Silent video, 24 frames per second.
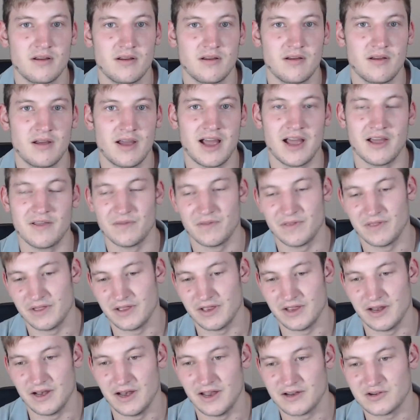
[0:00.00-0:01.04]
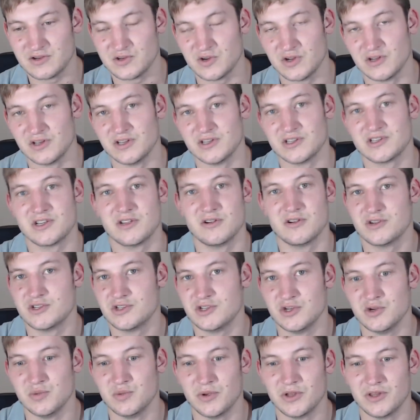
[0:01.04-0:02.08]
And the electorate is so
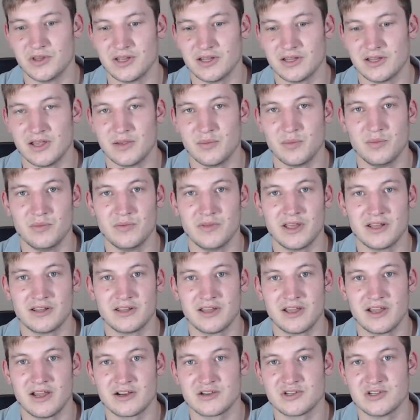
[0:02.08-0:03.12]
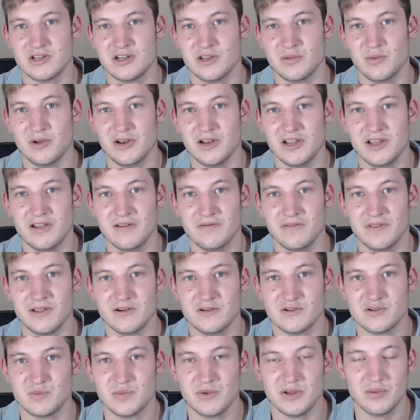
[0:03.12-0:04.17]
stupid that they actually believe
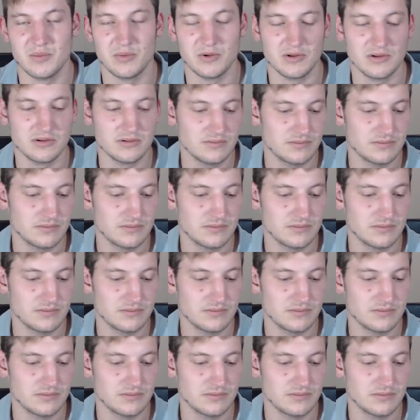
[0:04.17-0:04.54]
those people.